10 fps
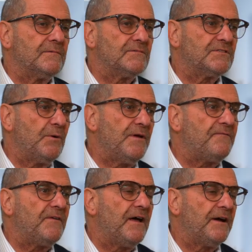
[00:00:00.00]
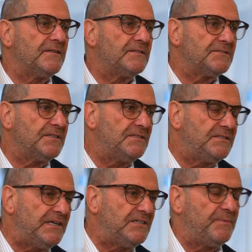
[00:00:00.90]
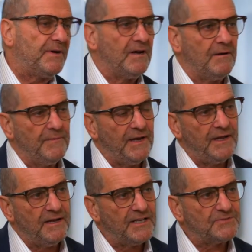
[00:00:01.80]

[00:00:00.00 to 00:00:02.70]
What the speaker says: So if flying does indeed become a less